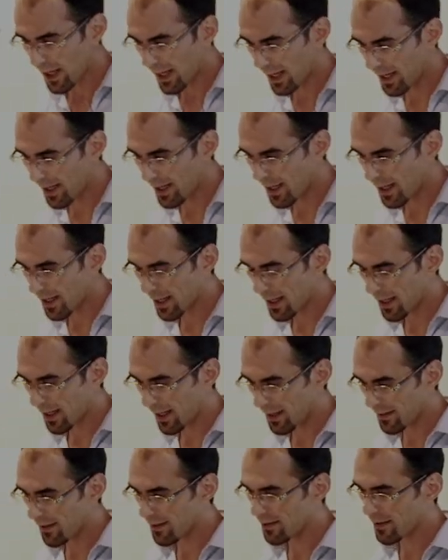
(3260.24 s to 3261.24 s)
I
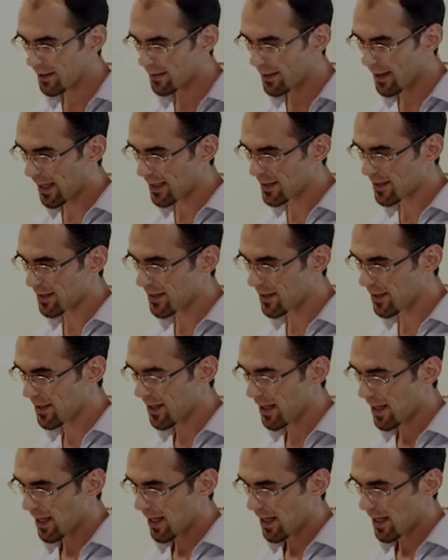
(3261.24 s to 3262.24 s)
think that as
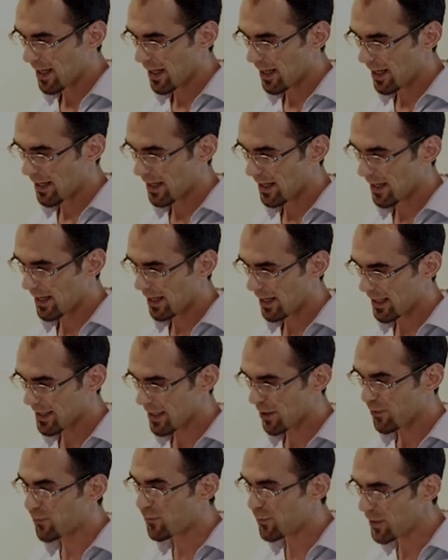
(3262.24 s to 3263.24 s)

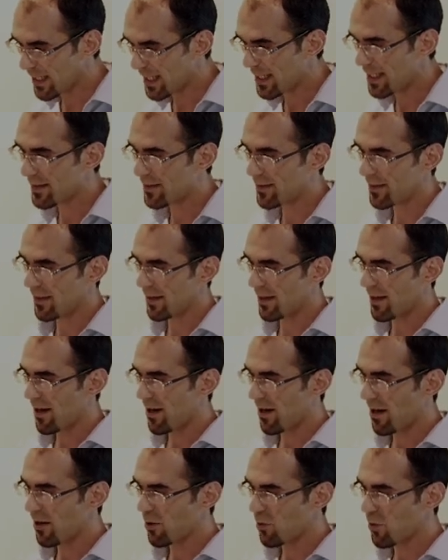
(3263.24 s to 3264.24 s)
a field,
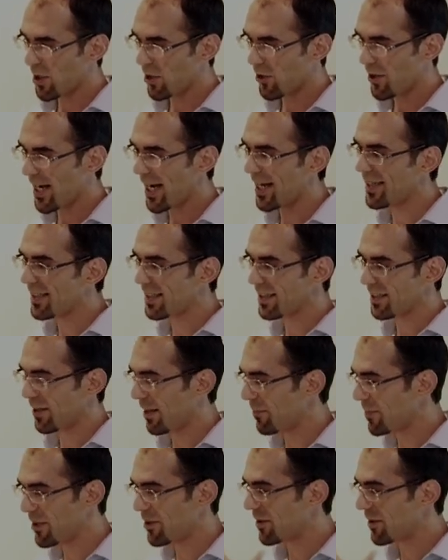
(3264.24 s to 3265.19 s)
we're headed,